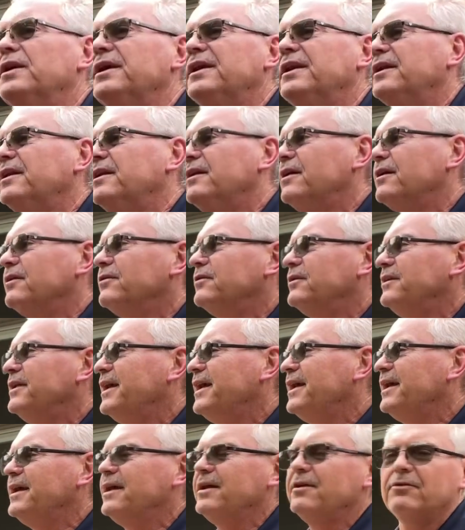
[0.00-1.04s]
get another
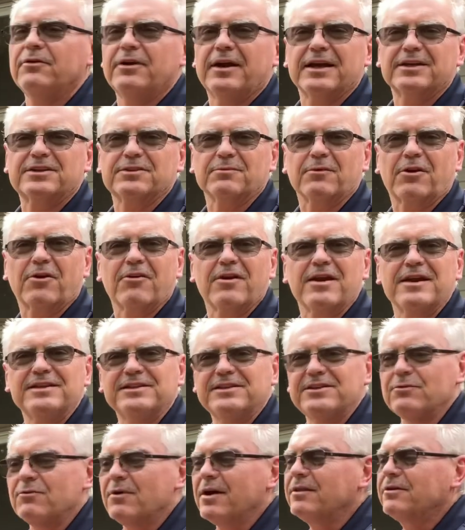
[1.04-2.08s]
day. We got some
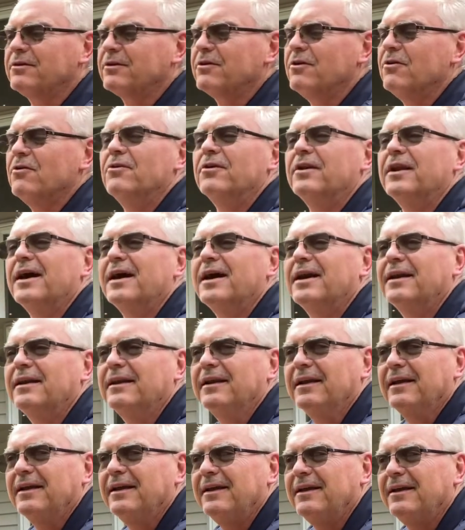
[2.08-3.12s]
crazy weather going on
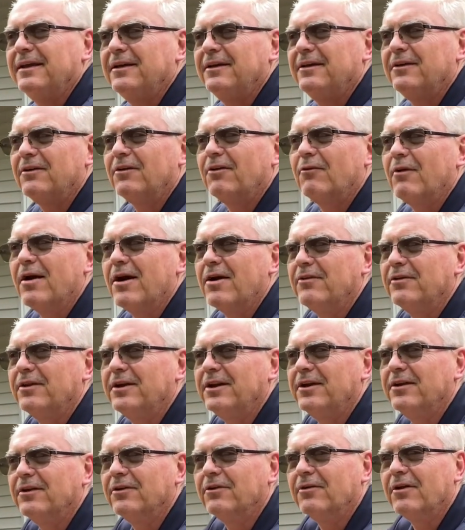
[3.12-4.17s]
around
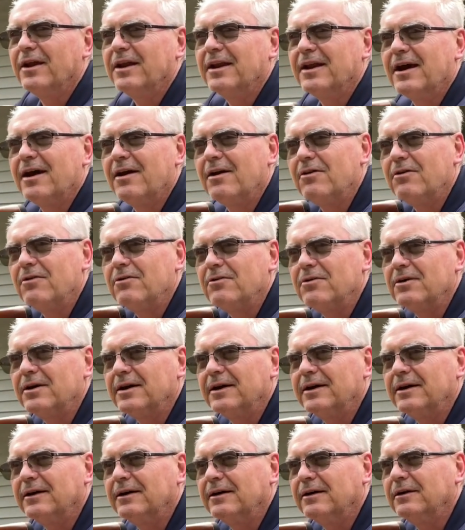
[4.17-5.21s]
here right
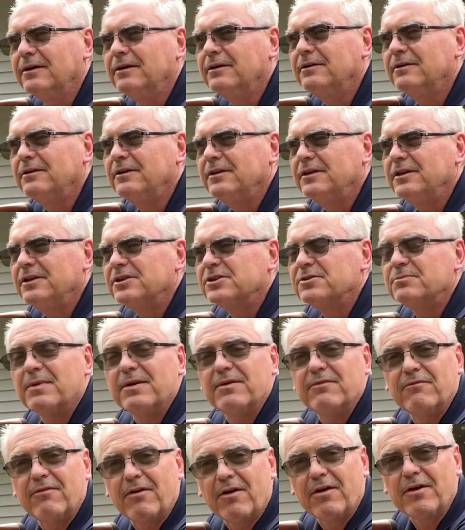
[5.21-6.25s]
now. It's
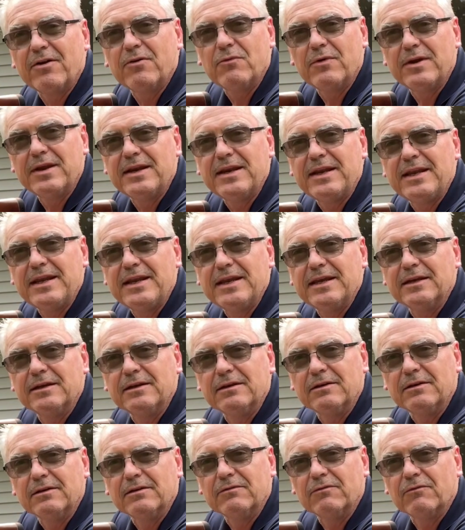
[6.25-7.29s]
been very windy
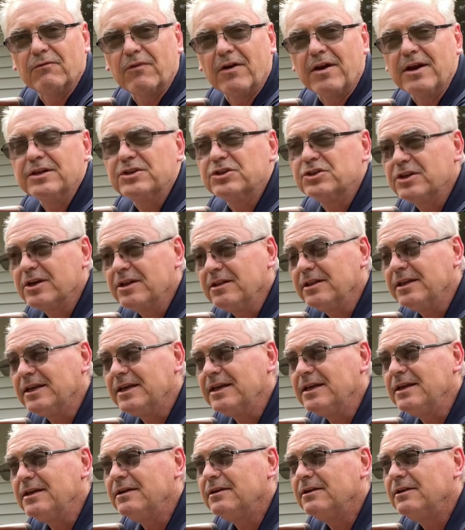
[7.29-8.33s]
and very
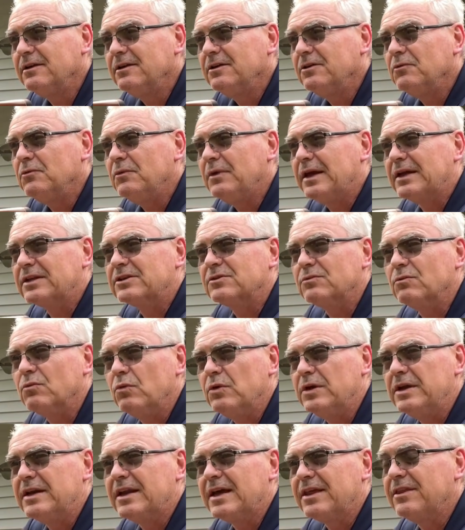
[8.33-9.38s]
chilly. We got some
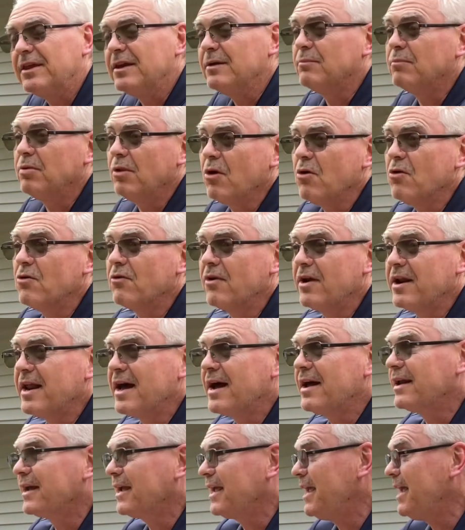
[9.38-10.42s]
wind, I think, blowing right
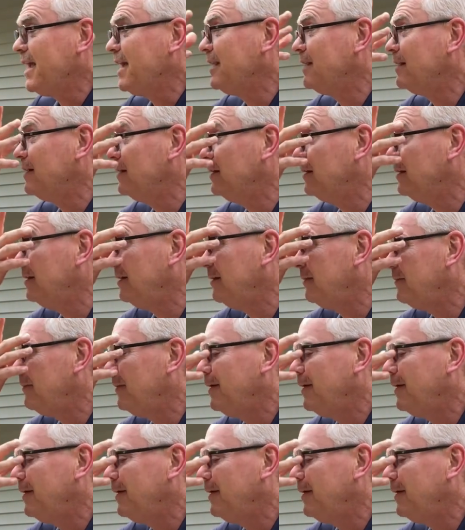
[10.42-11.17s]
out of Canada,